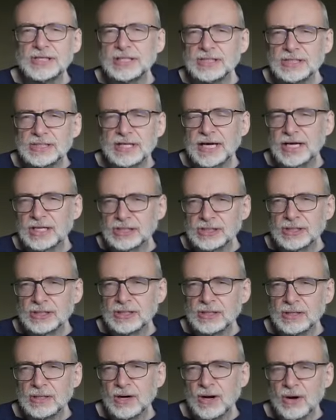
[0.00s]
Ching
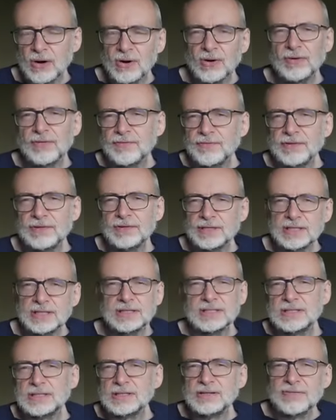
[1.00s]
section of
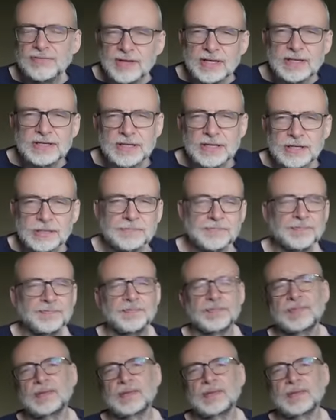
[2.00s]
this video.